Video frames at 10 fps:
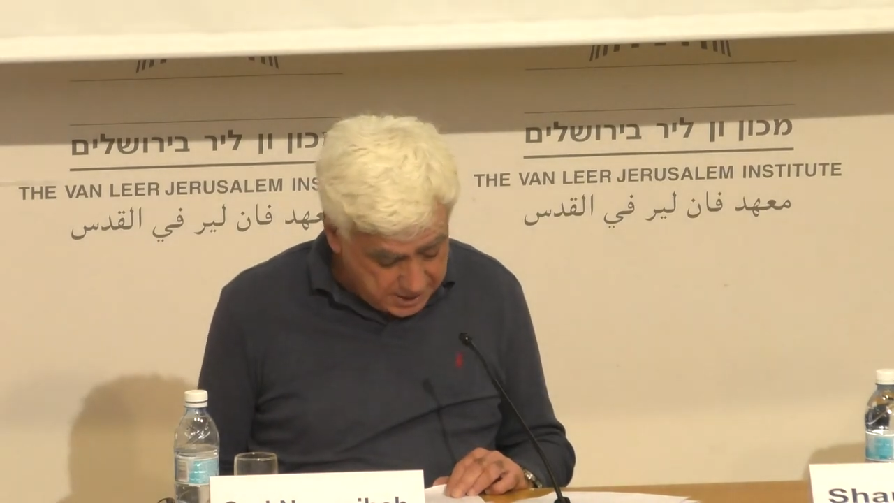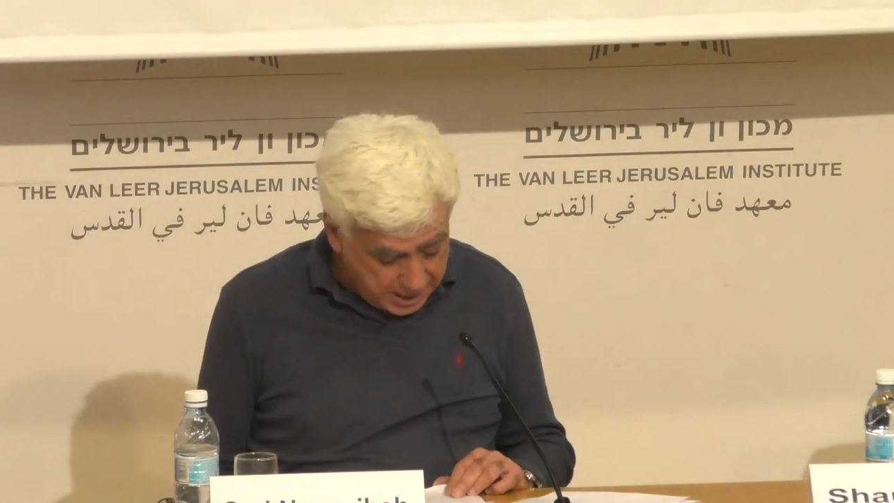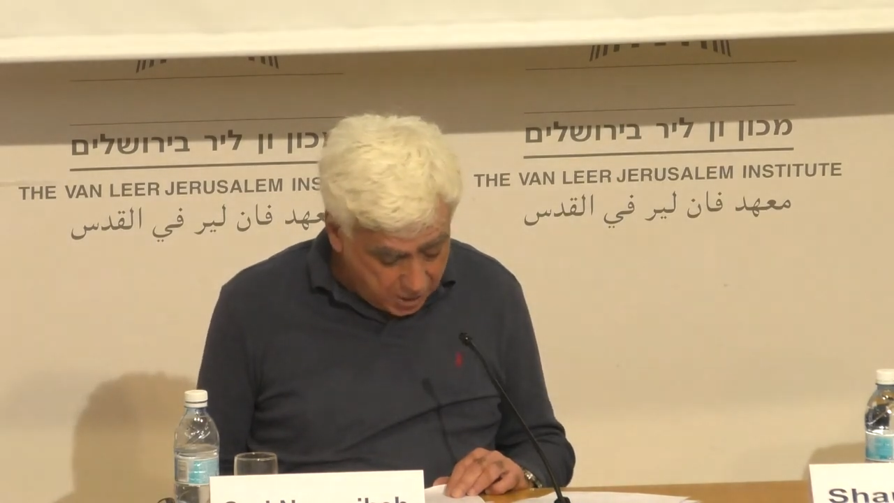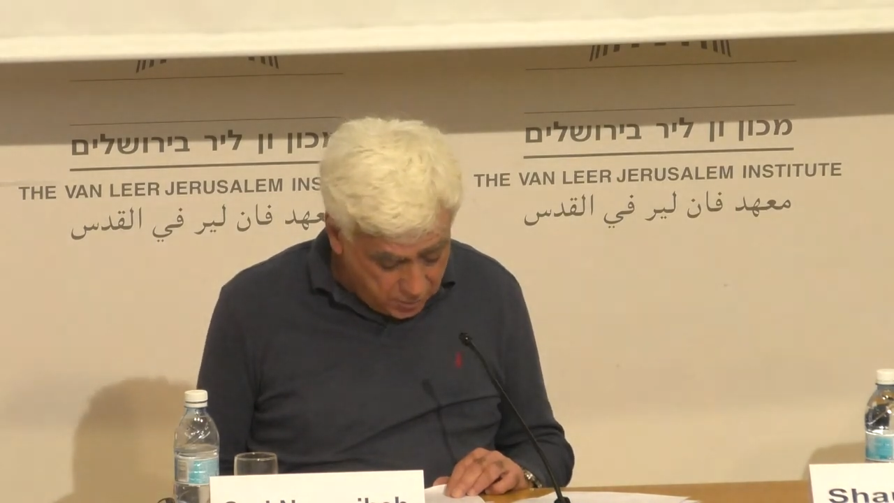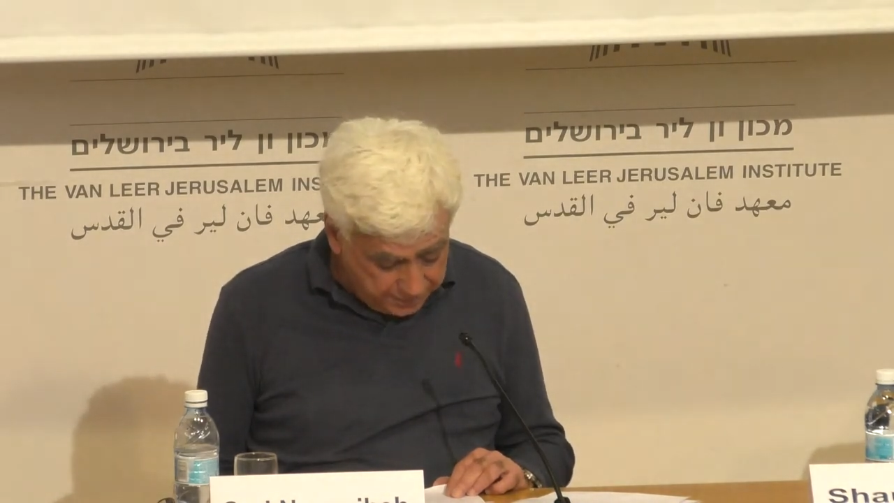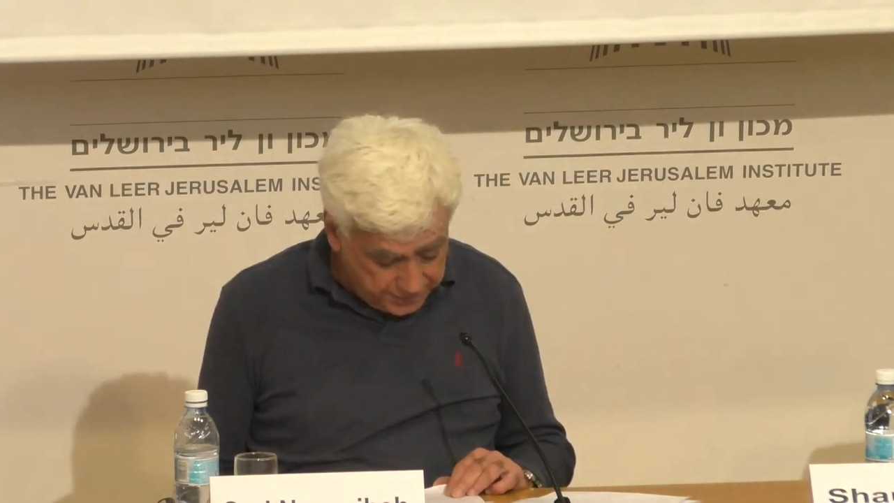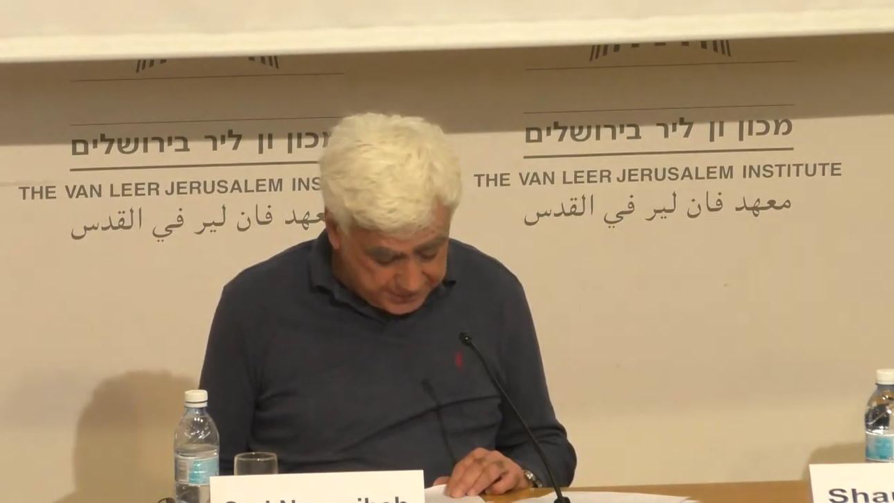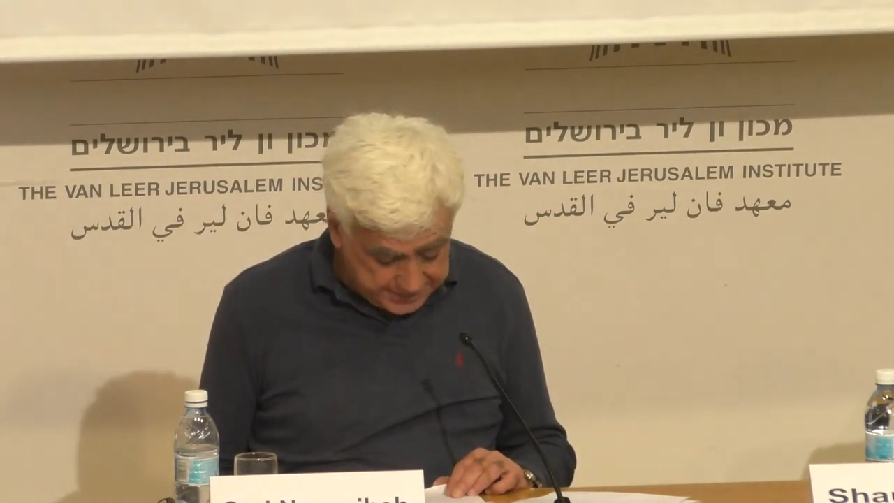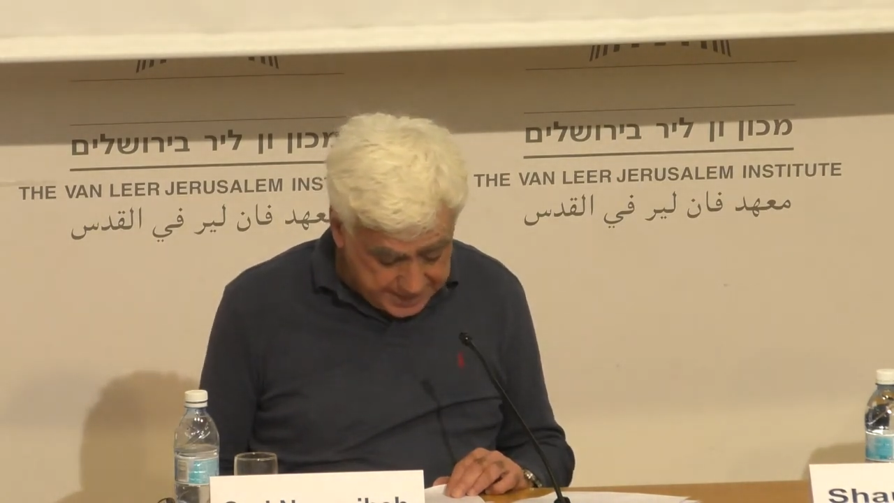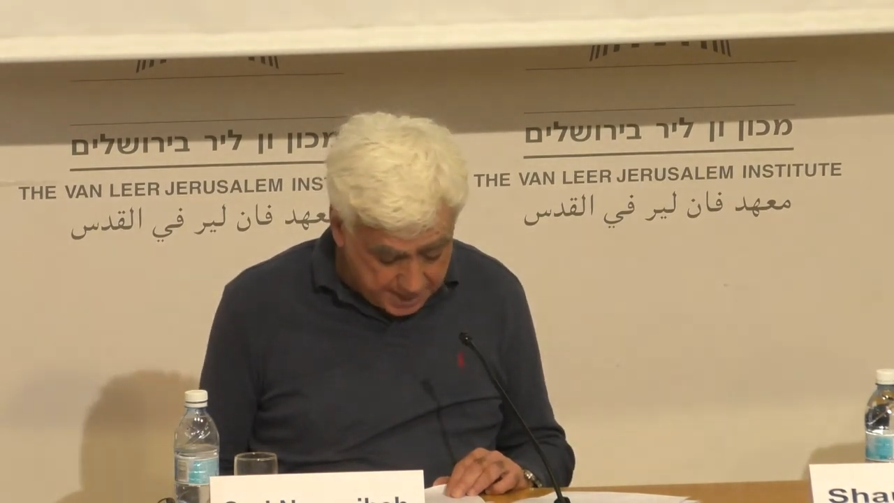however
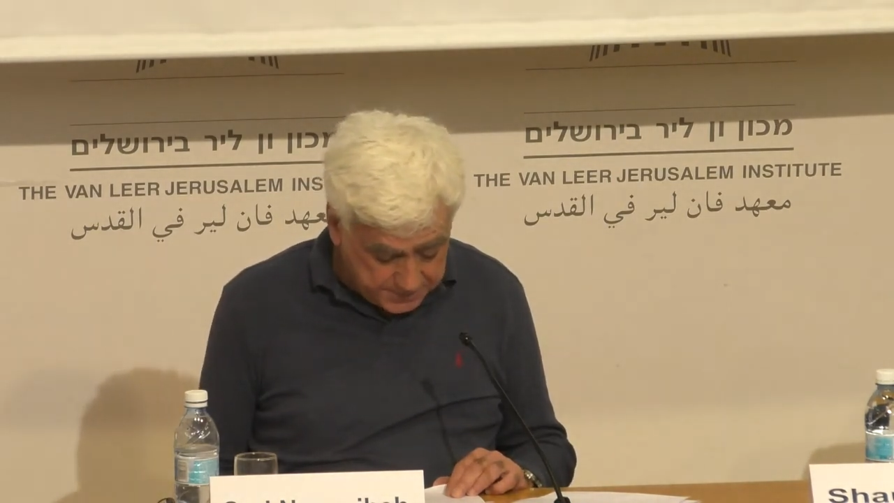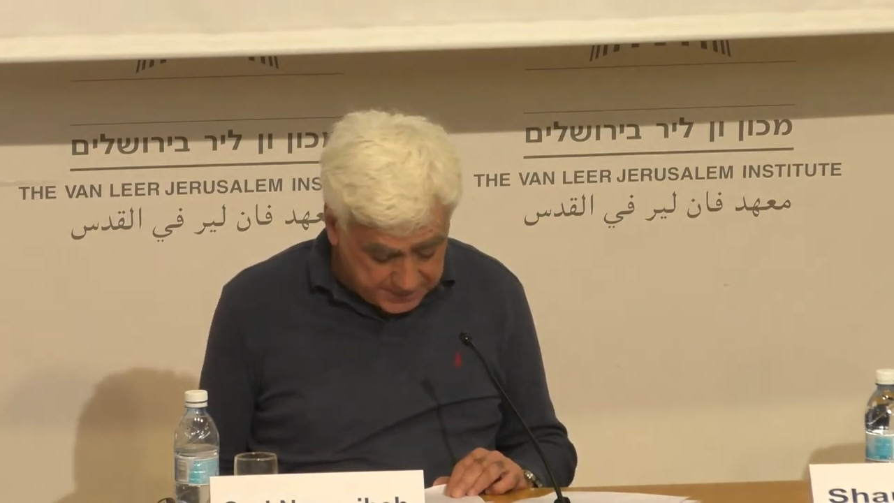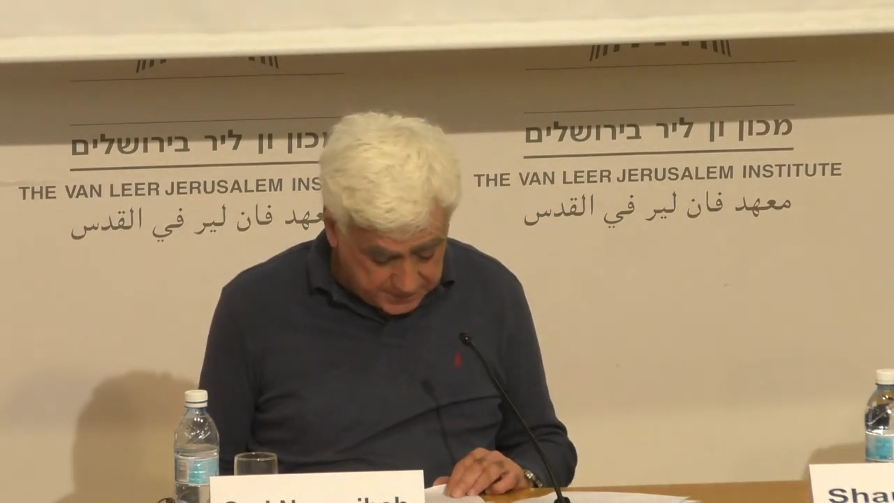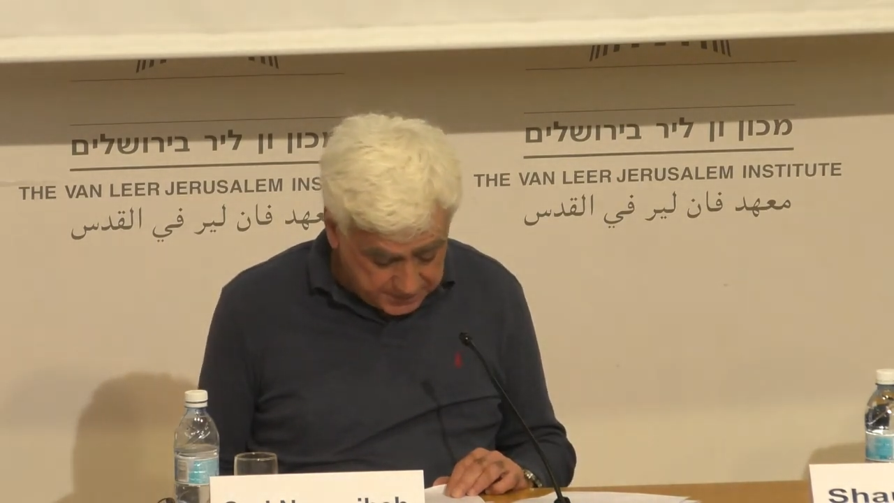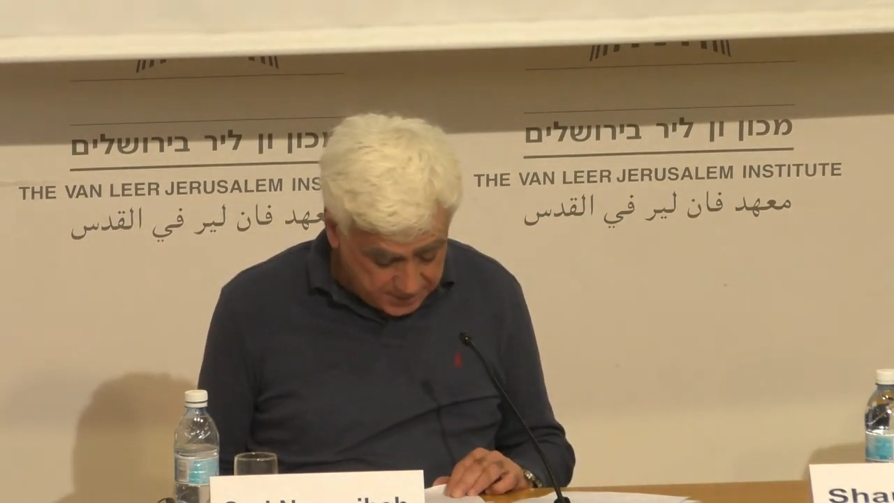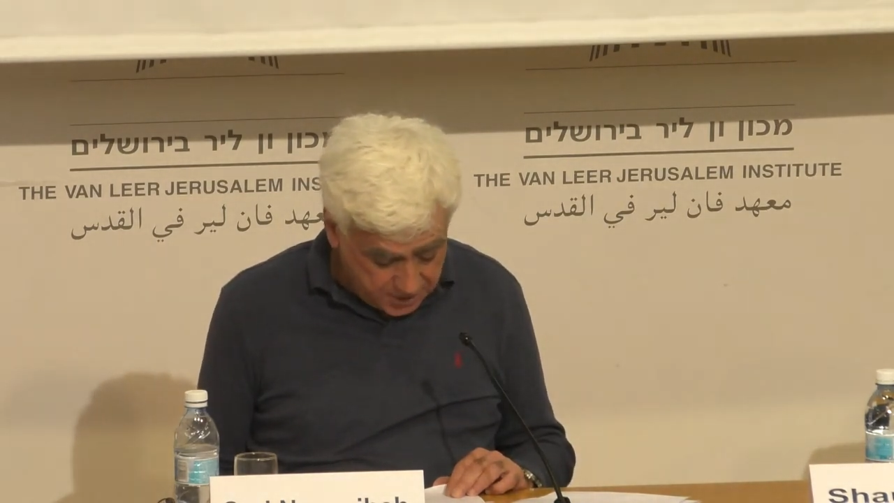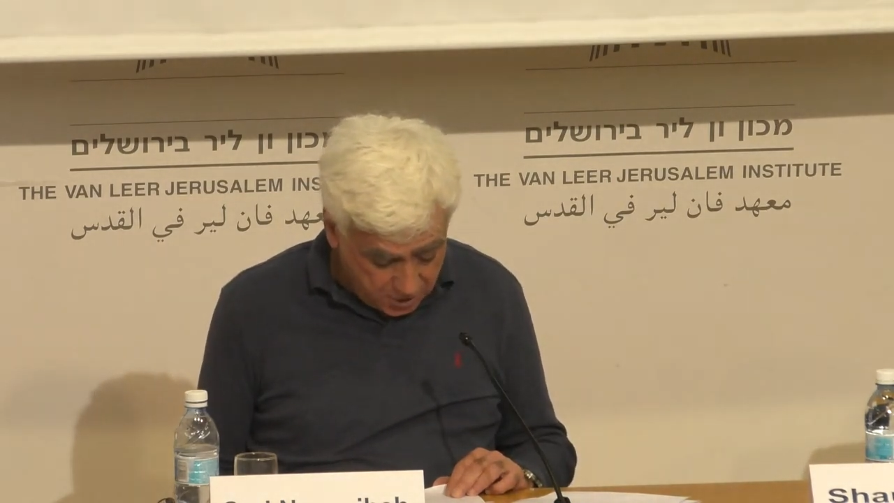the synapses